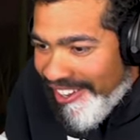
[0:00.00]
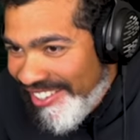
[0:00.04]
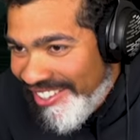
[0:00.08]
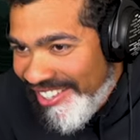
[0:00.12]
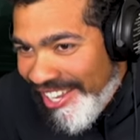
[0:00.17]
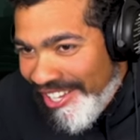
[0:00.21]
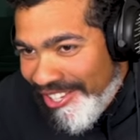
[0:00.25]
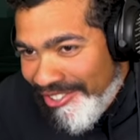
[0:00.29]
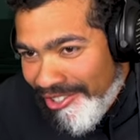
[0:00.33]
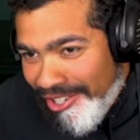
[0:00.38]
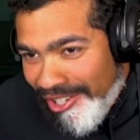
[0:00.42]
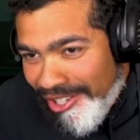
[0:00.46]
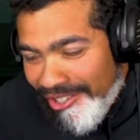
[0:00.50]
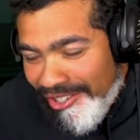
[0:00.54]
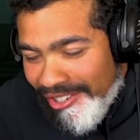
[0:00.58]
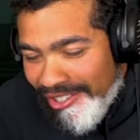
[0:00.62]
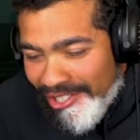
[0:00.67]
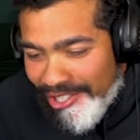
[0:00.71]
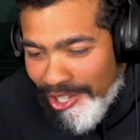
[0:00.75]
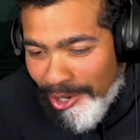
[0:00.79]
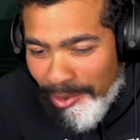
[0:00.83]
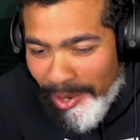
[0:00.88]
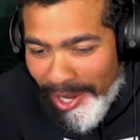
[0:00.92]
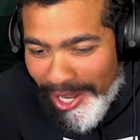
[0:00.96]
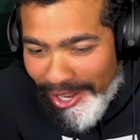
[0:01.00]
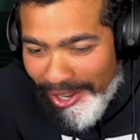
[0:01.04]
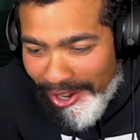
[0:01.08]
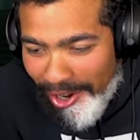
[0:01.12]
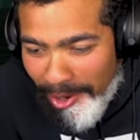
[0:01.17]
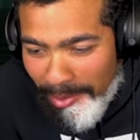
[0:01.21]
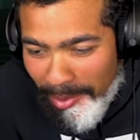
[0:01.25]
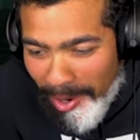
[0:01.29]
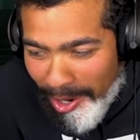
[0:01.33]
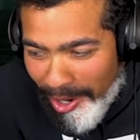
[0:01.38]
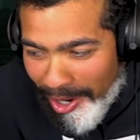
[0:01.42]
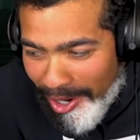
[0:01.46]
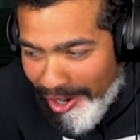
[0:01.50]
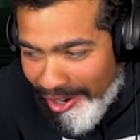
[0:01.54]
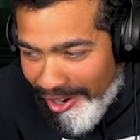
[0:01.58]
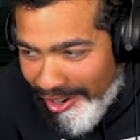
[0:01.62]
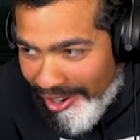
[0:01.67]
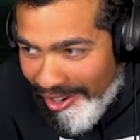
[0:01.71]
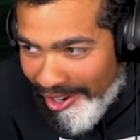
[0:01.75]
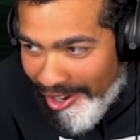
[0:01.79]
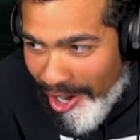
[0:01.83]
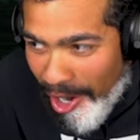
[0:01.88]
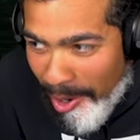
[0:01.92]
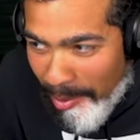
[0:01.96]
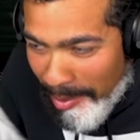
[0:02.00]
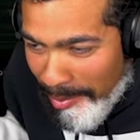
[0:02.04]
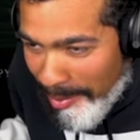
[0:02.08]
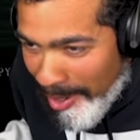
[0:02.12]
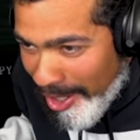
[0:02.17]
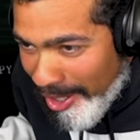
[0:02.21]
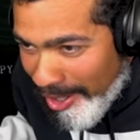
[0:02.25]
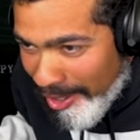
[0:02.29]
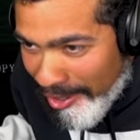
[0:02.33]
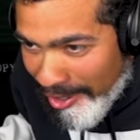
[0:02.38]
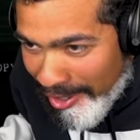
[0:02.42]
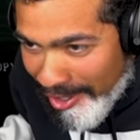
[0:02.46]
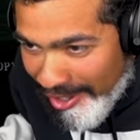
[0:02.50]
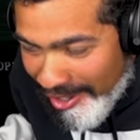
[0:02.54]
Now you good. So wait, Omar, are we betting?